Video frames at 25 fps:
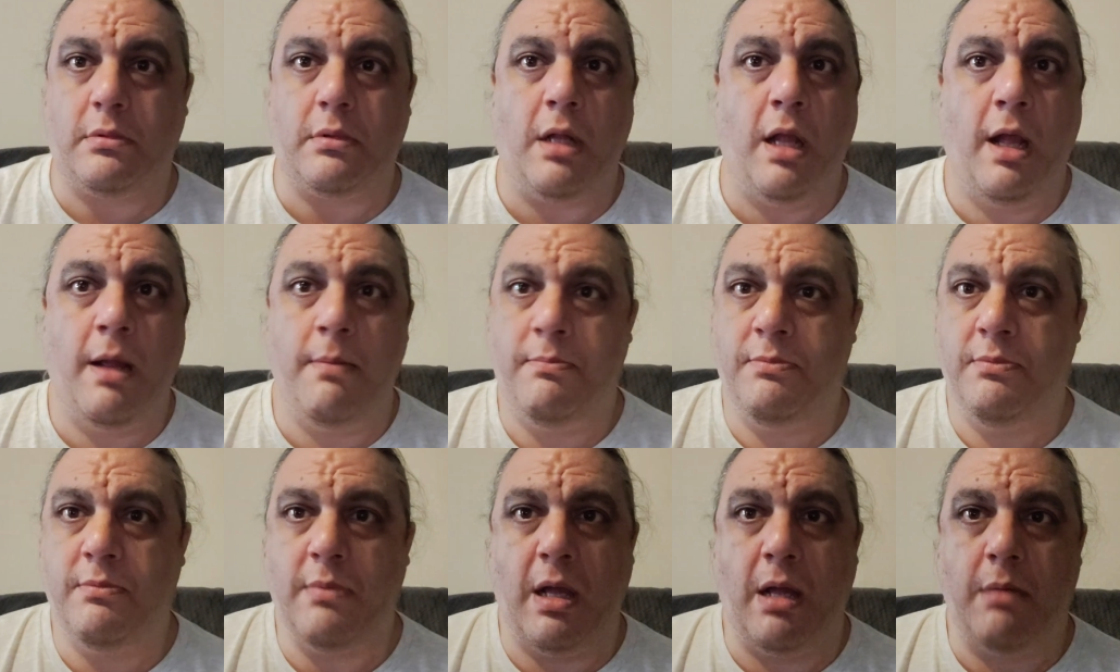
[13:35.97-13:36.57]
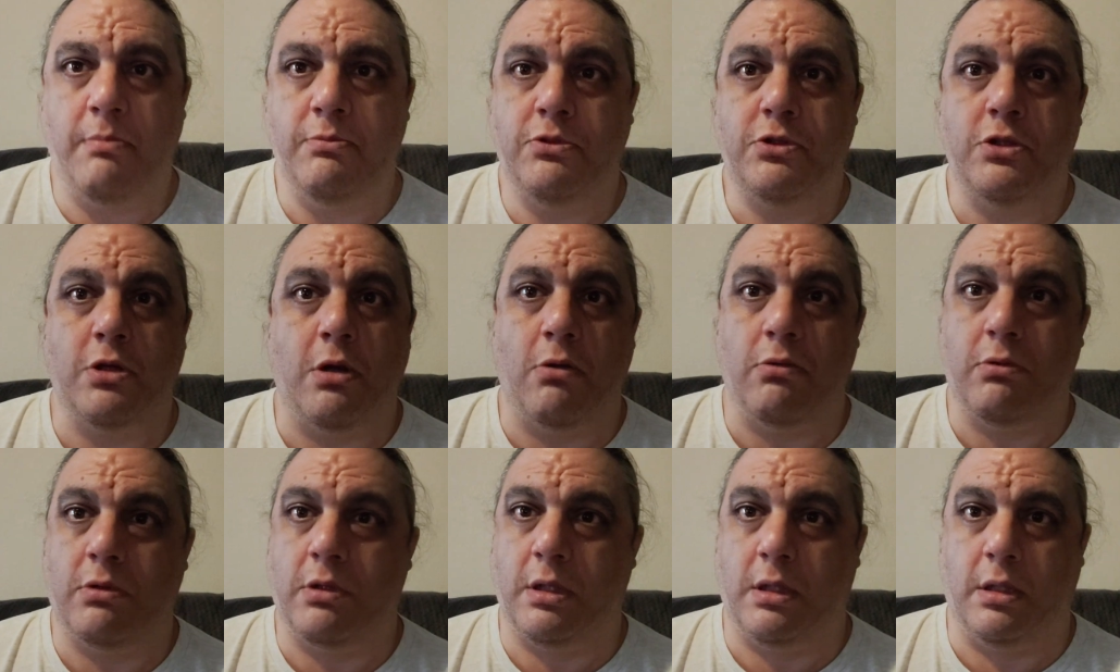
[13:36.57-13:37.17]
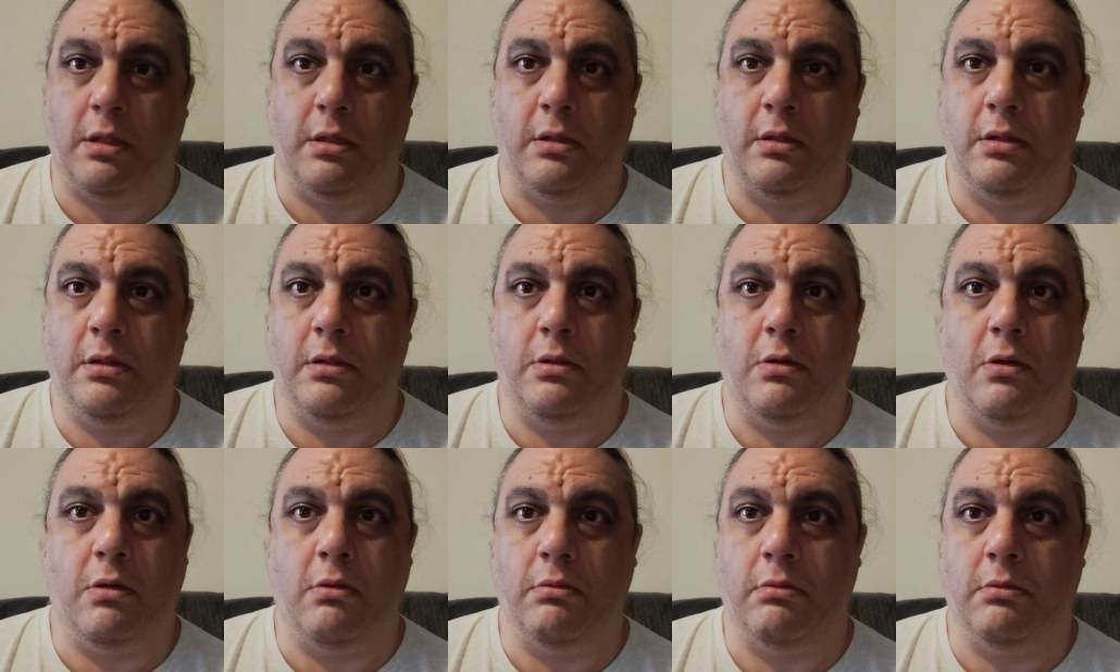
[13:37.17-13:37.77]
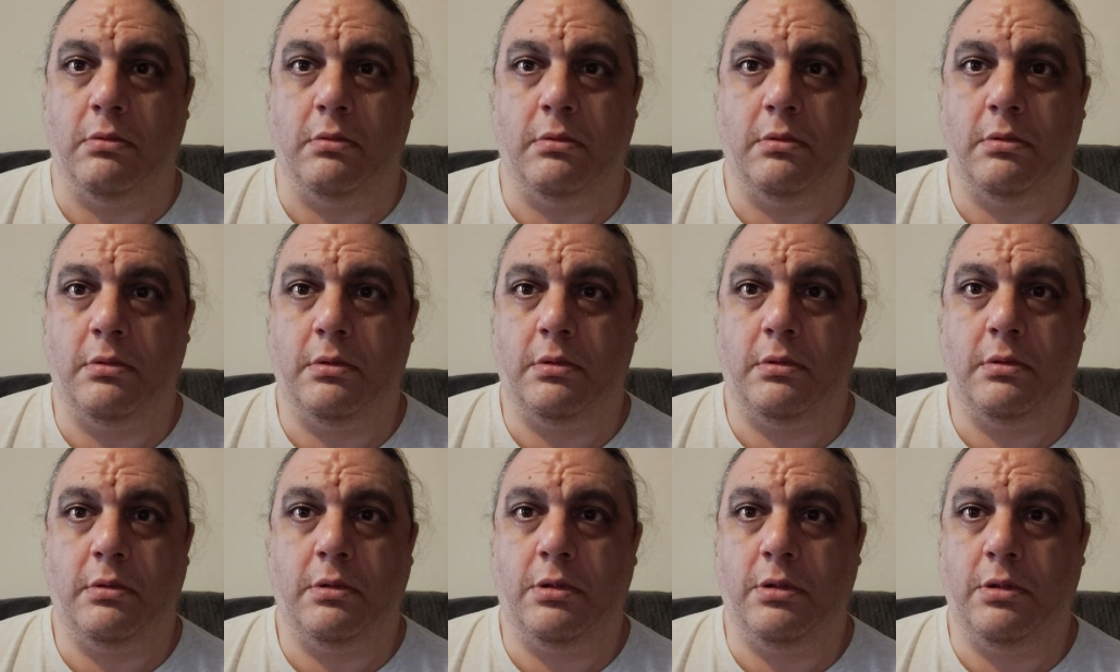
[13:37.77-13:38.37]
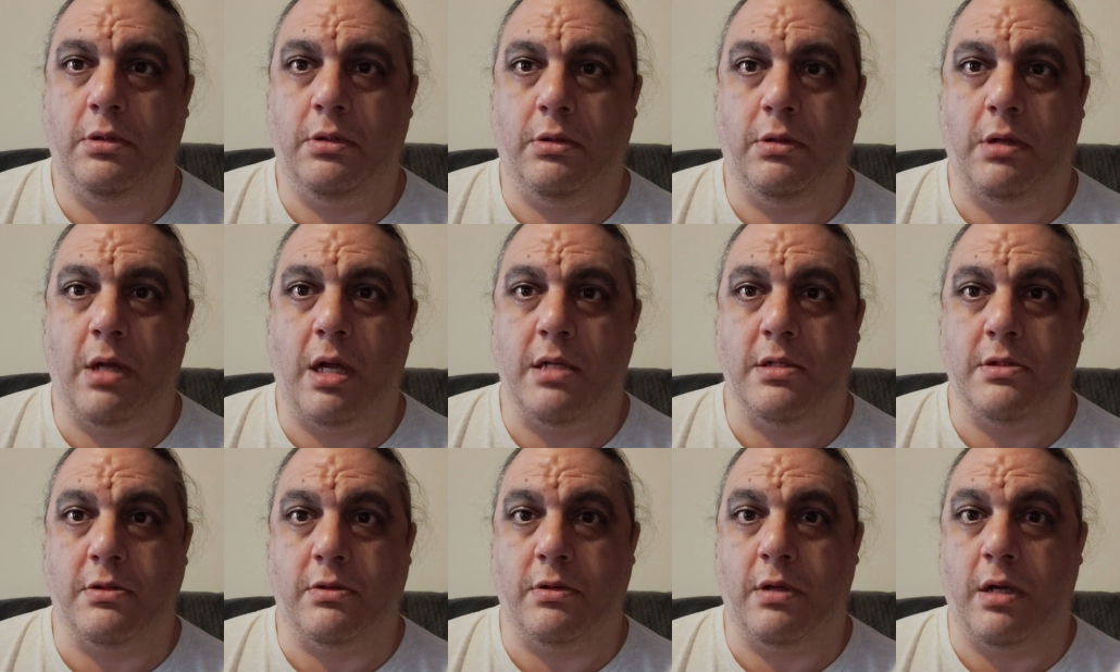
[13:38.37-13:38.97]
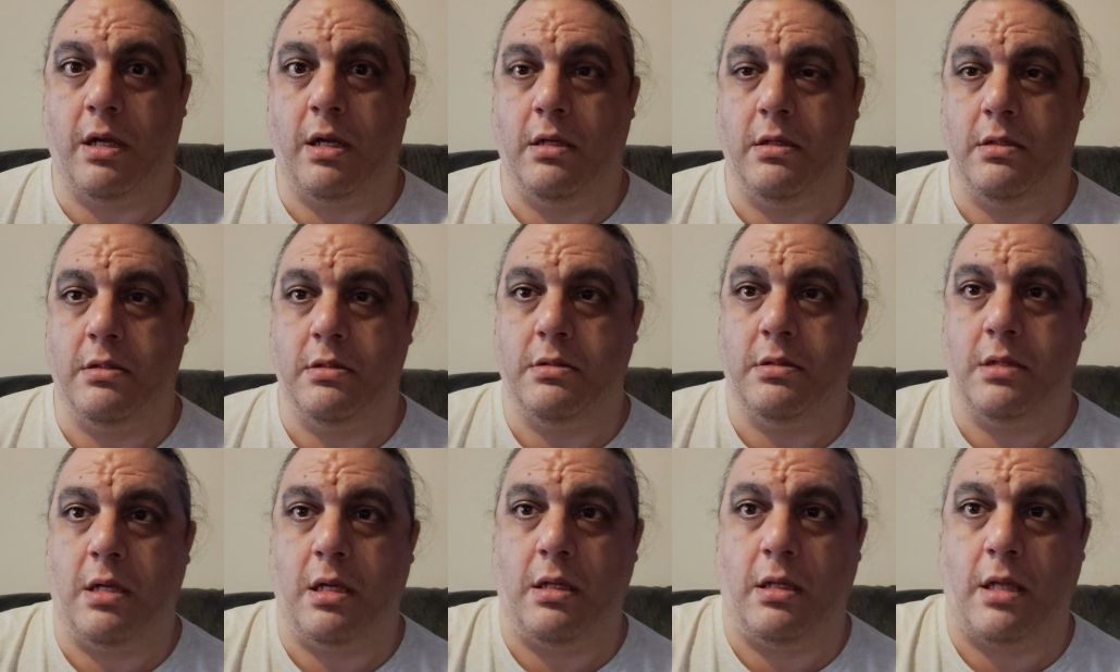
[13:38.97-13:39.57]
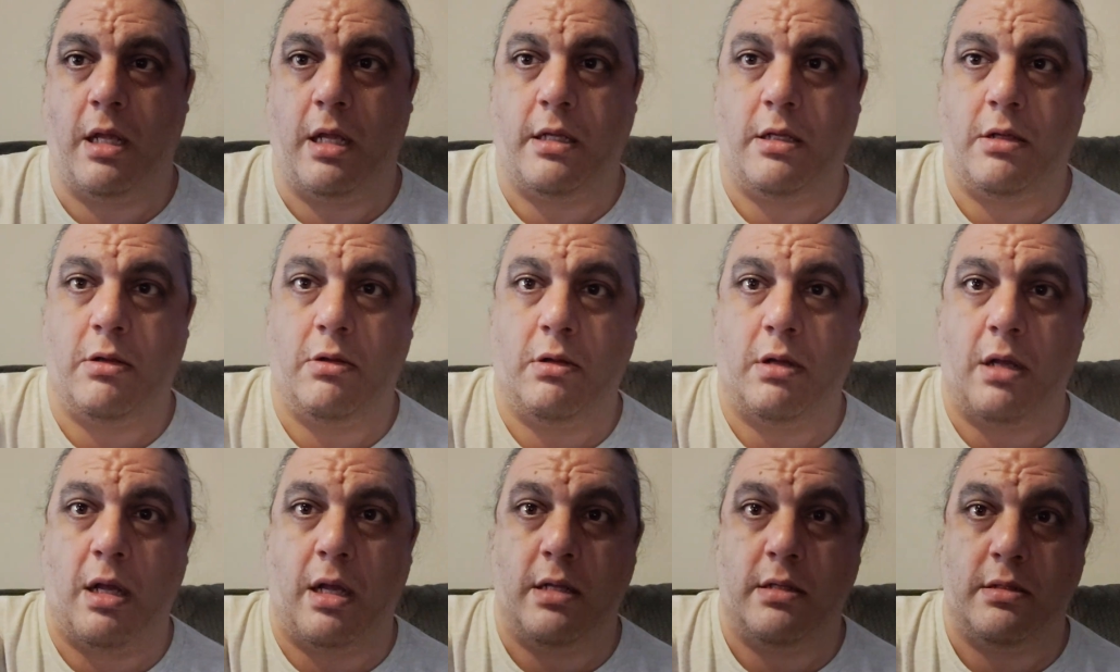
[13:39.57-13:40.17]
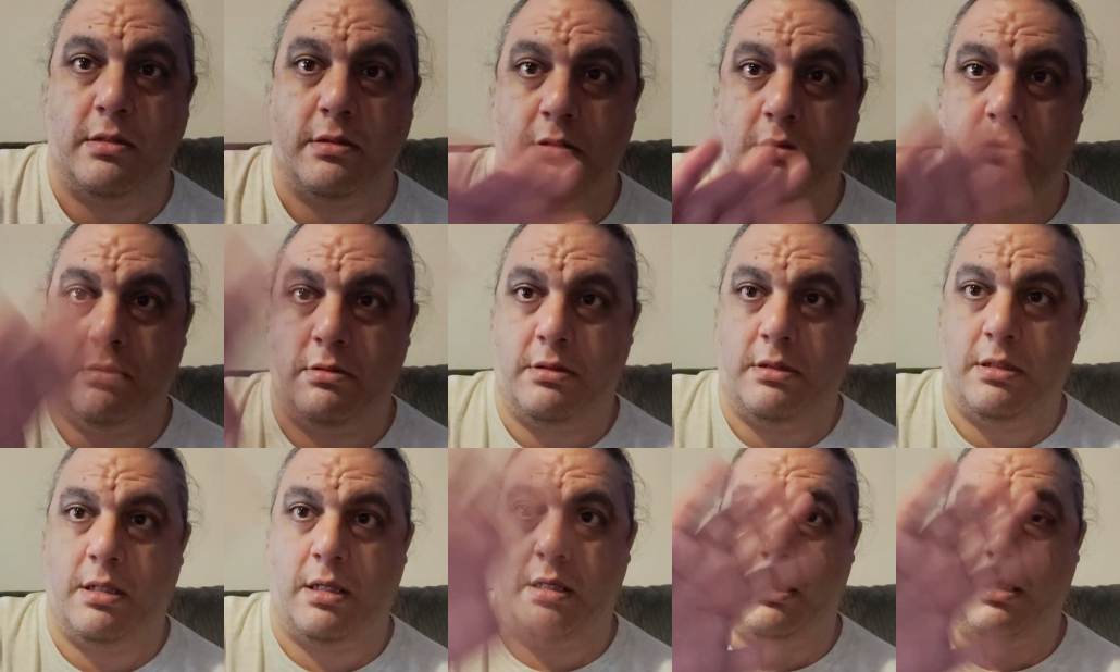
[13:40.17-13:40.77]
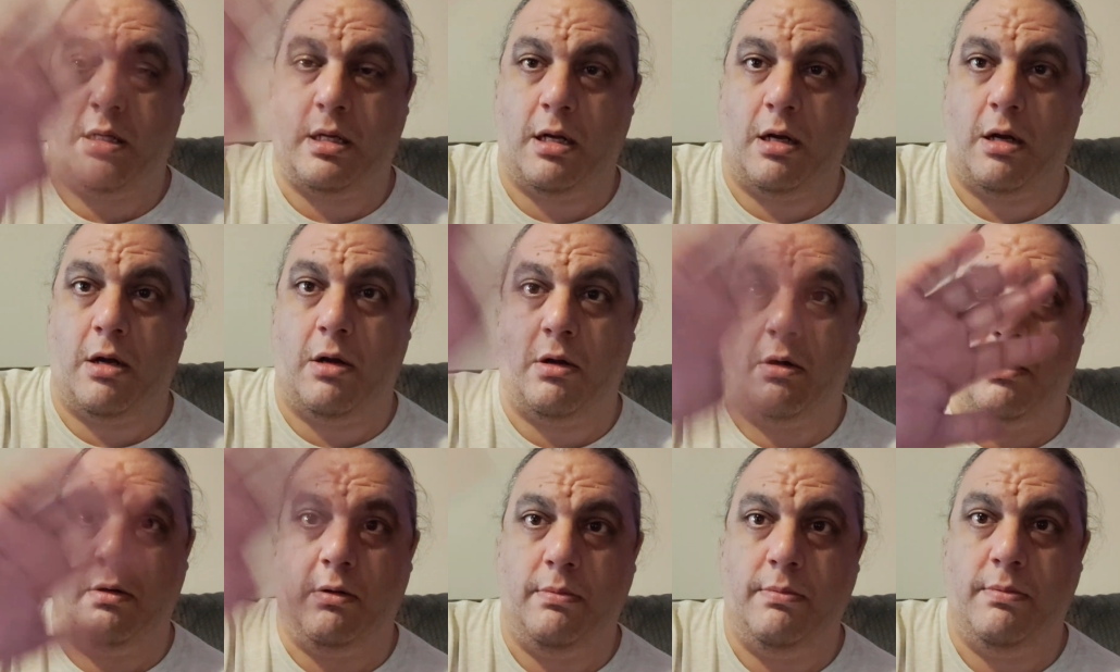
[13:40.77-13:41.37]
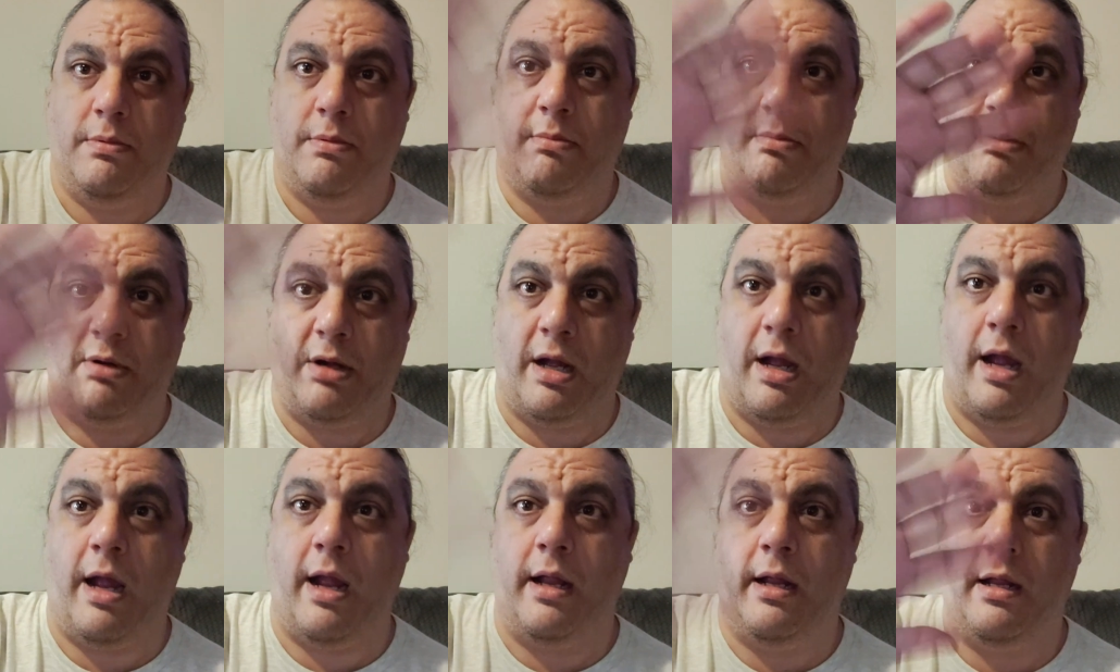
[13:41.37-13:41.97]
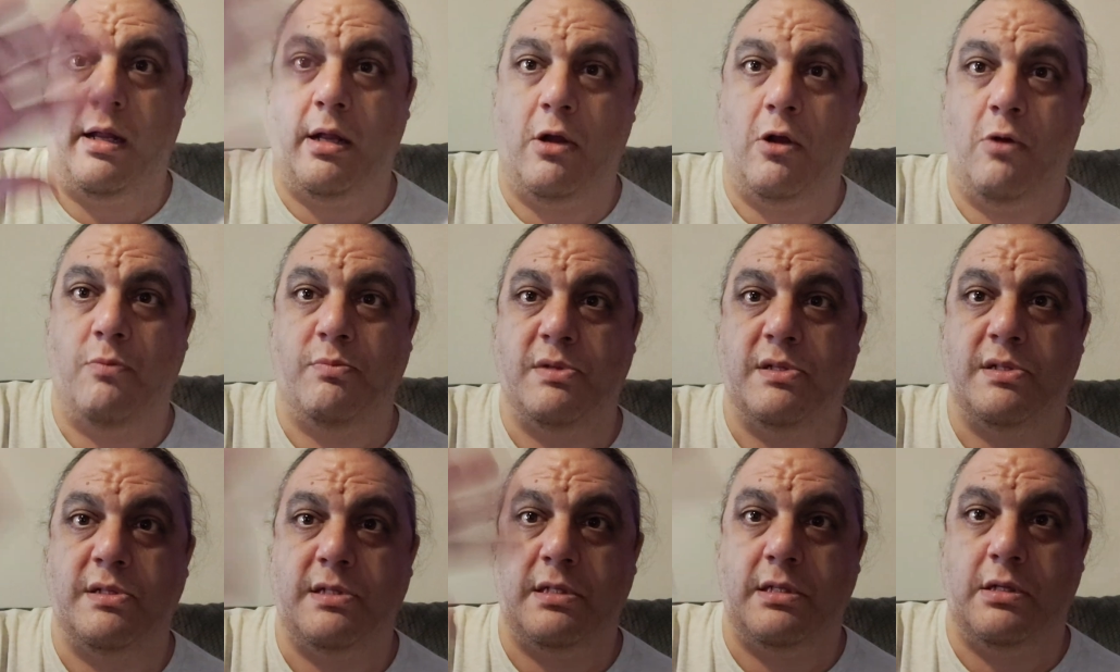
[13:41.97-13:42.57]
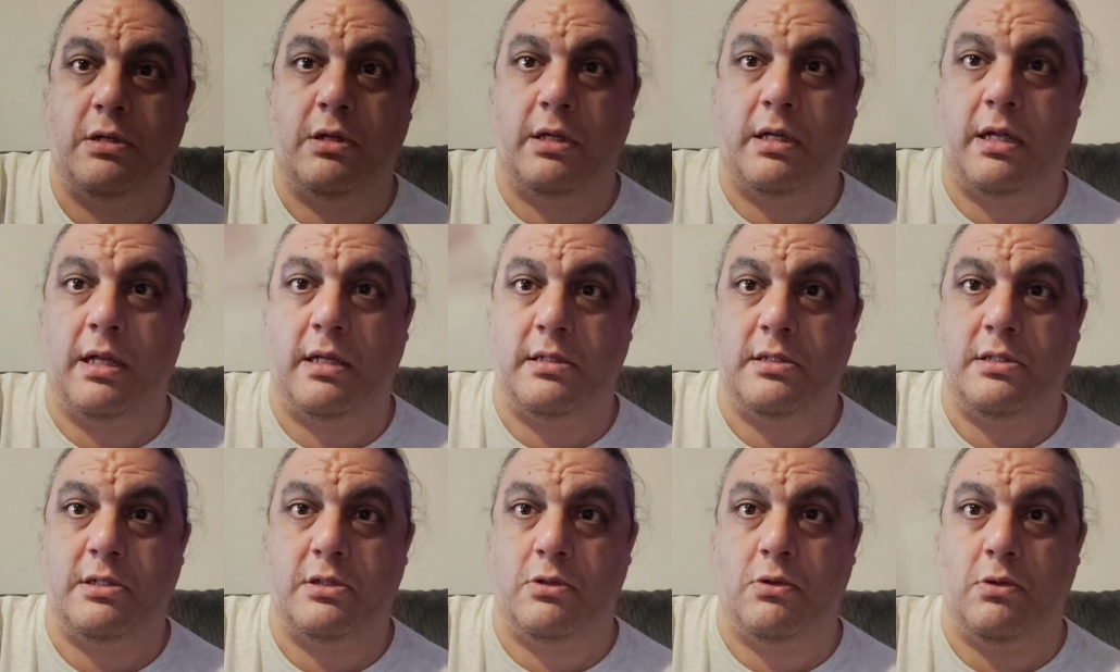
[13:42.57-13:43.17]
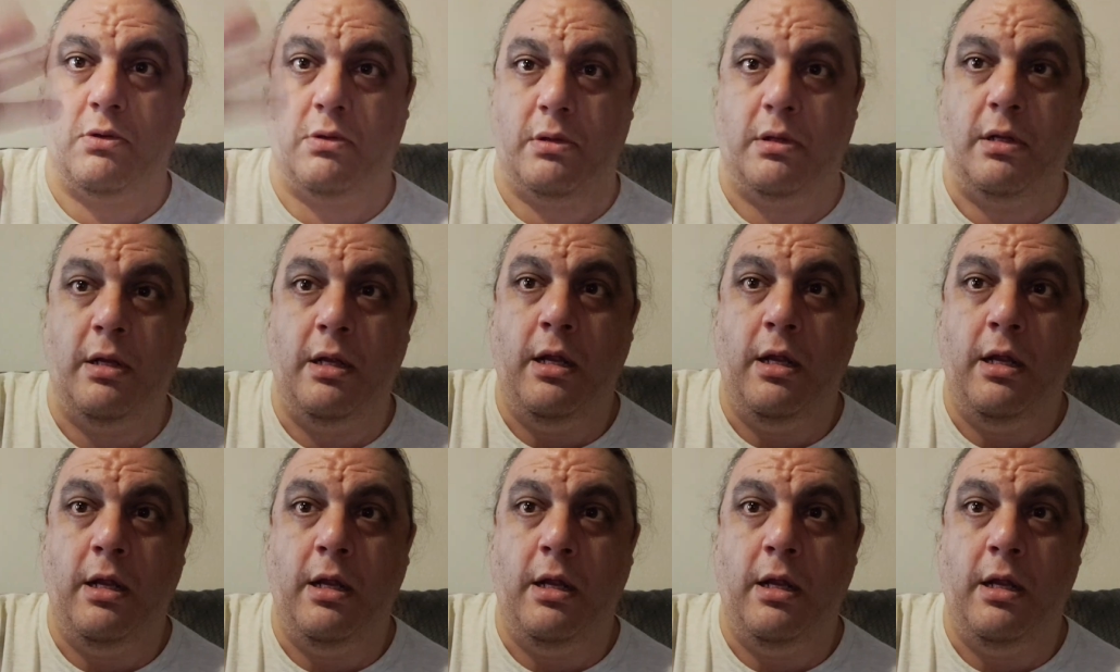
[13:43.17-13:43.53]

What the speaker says: I'm joking. You guys are nice. I like you guys. Take care. Bye-bye. I hope to see you again soon.